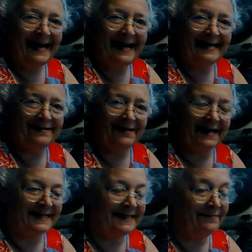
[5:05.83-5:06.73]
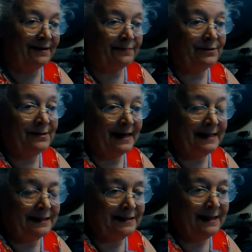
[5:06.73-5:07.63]
so I can see what I'm doing
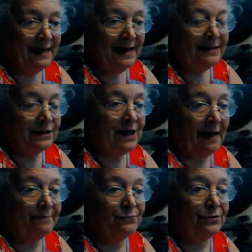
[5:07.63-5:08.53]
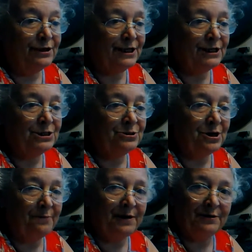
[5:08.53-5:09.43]
on I'm running two
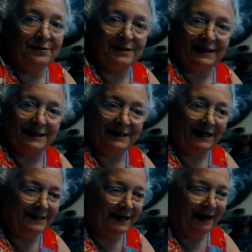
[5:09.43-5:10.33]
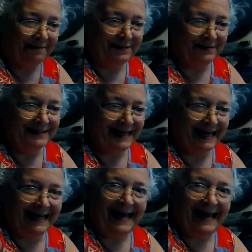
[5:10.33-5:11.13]
computers at the same time. So it's like,